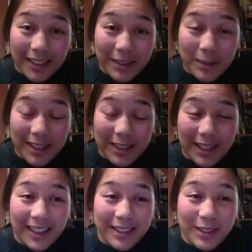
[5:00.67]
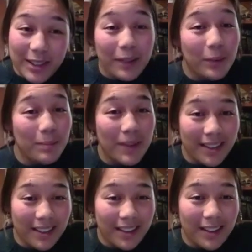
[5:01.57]
It was actually last year that we met
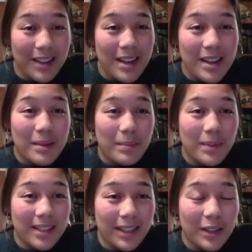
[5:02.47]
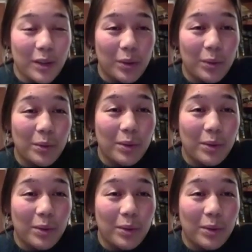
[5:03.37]
at the PSA Youth